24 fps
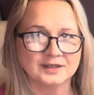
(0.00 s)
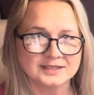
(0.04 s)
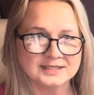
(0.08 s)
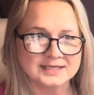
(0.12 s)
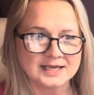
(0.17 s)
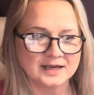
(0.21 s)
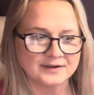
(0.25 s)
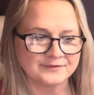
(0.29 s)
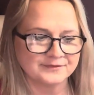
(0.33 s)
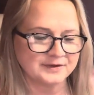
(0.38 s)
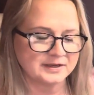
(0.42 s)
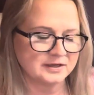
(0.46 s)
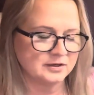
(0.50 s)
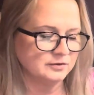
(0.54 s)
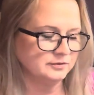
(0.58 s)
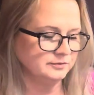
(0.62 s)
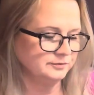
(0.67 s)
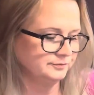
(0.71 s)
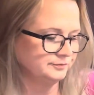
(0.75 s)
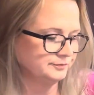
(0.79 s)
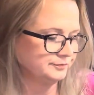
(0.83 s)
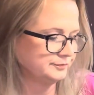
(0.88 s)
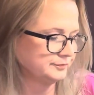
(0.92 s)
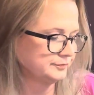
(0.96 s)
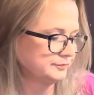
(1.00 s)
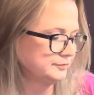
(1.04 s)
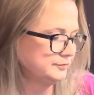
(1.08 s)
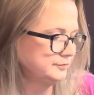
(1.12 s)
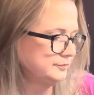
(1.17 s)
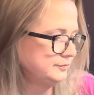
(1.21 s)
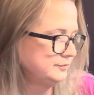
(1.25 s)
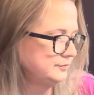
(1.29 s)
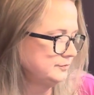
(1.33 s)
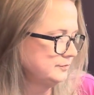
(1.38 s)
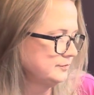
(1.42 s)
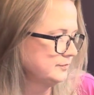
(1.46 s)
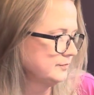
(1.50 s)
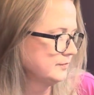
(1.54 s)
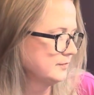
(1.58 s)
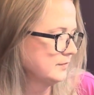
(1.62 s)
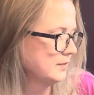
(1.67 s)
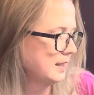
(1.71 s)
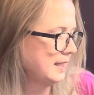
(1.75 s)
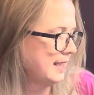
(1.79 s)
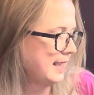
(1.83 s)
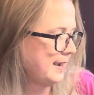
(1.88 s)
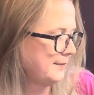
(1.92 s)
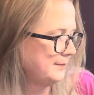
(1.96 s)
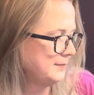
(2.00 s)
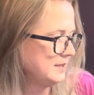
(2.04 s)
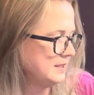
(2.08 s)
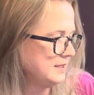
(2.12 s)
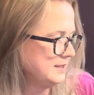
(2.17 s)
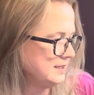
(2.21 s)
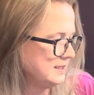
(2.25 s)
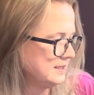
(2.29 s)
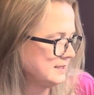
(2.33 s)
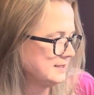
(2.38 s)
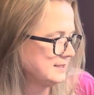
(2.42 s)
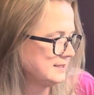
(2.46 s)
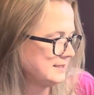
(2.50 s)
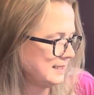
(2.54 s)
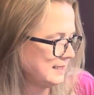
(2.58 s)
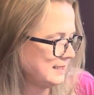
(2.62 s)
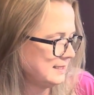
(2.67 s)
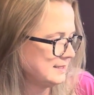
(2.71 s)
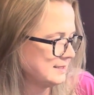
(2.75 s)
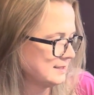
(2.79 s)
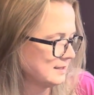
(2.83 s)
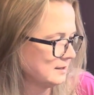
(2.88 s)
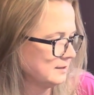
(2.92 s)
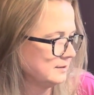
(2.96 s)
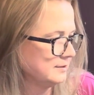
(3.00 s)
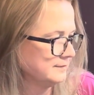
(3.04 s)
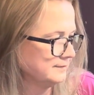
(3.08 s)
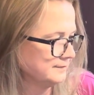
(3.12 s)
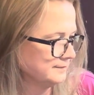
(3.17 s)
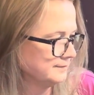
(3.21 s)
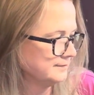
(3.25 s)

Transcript: How I feel. Happen in this season.